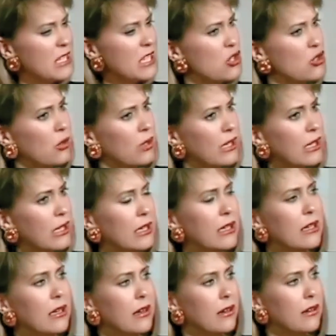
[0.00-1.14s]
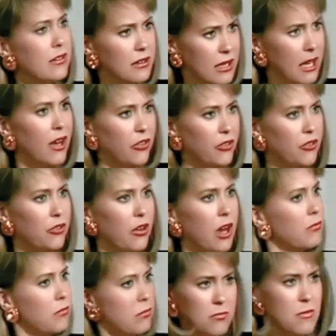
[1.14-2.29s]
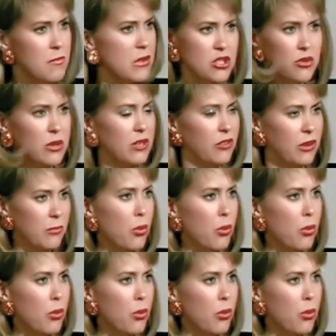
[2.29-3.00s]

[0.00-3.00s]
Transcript: Yeah. Mystery,